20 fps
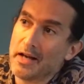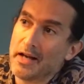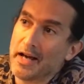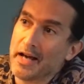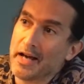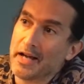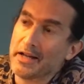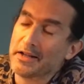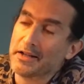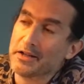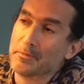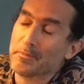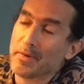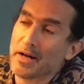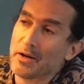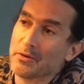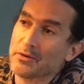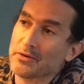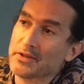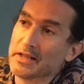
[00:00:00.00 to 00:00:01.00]
and
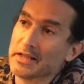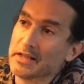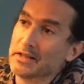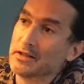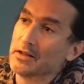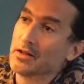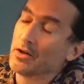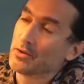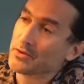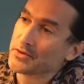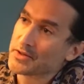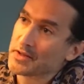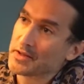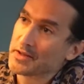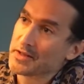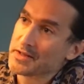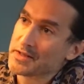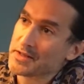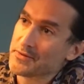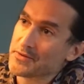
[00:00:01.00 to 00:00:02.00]
about the
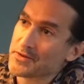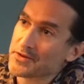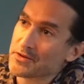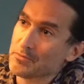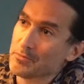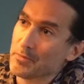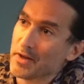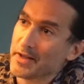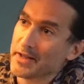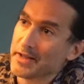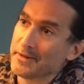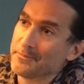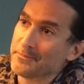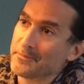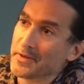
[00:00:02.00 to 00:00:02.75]
alternatives to money.